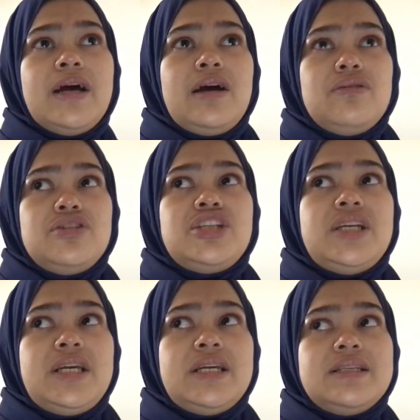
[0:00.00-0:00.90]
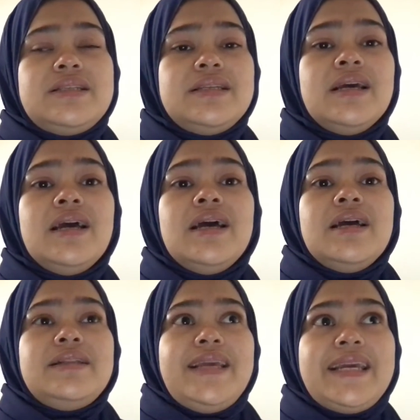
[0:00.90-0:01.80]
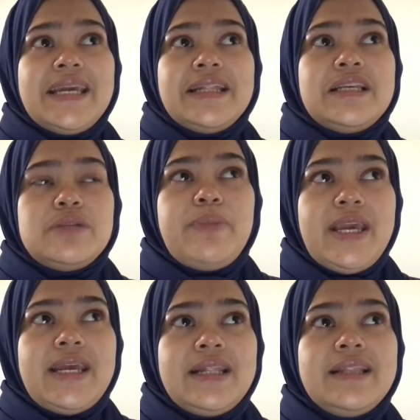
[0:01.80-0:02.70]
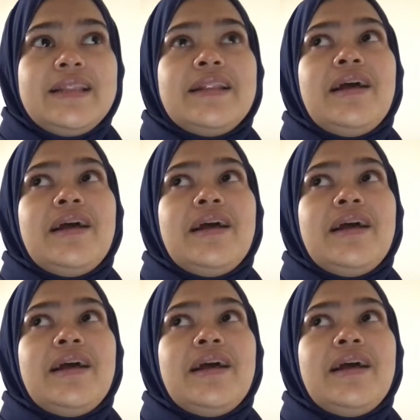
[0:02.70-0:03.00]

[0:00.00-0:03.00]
how she is taking this pain,